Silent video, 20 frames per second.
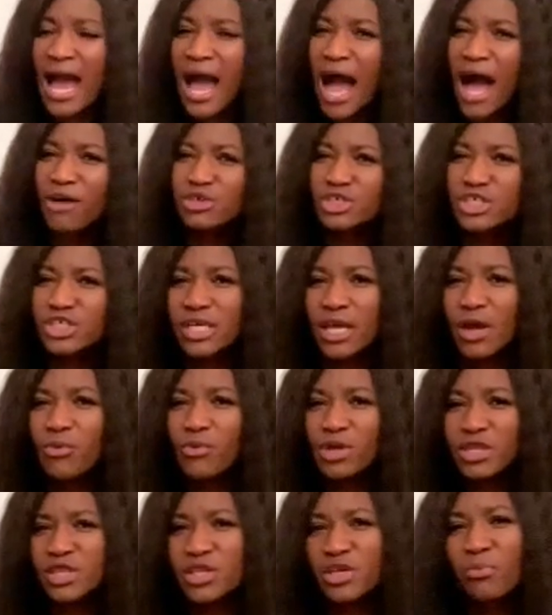I'll share
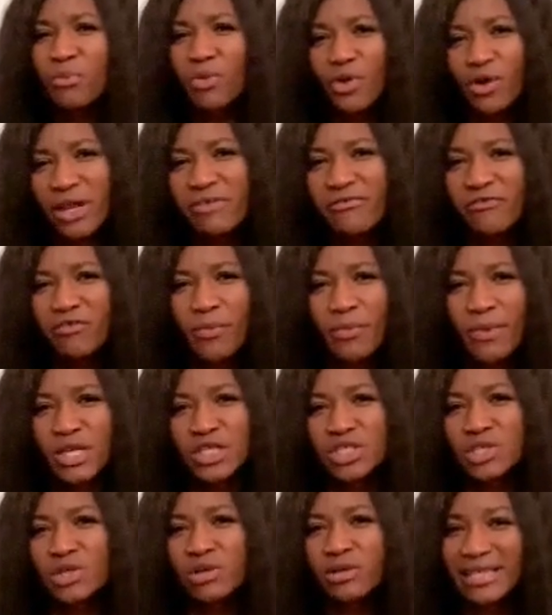with you more
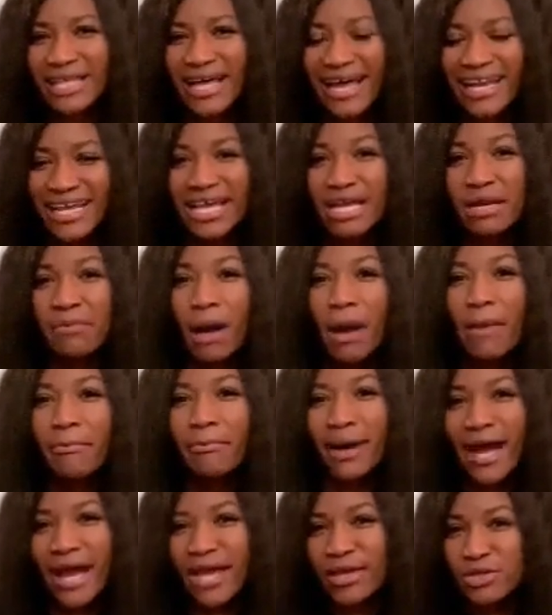information on that in my
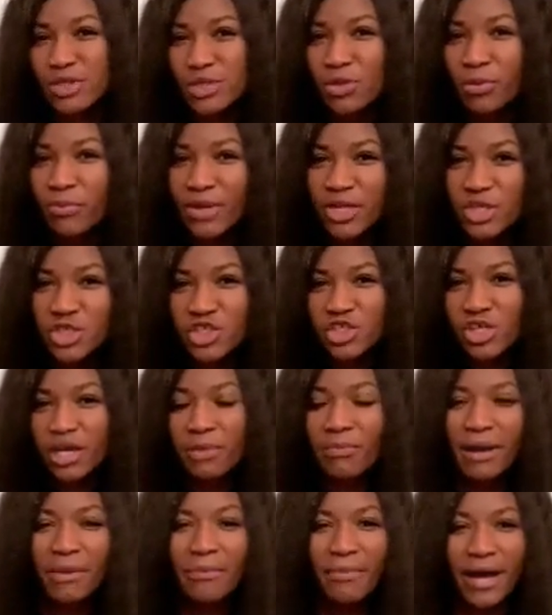bio. So please
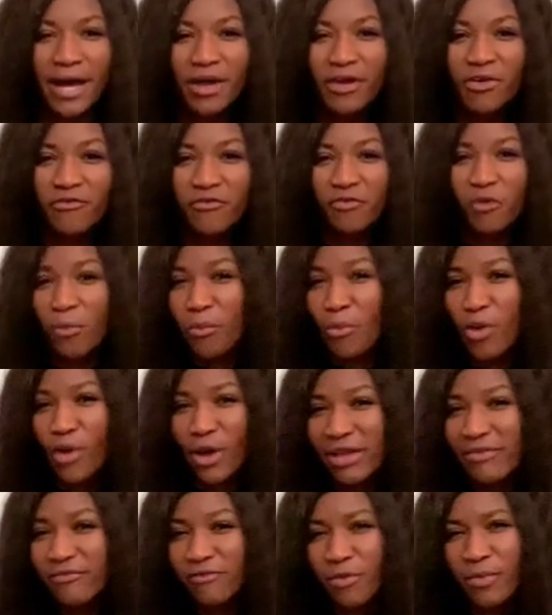check my bio for
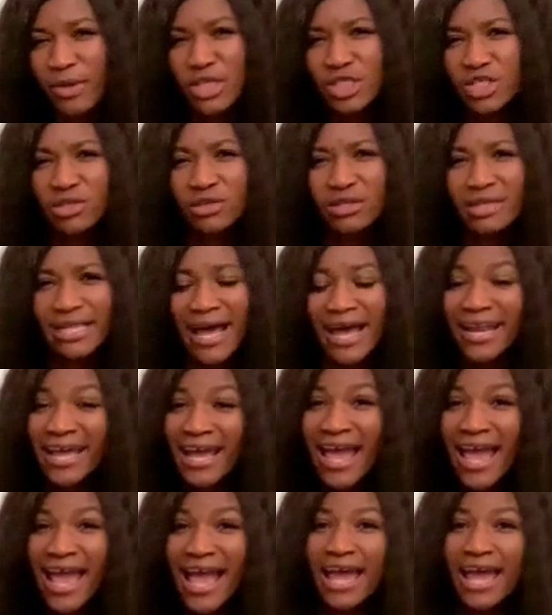more information on that.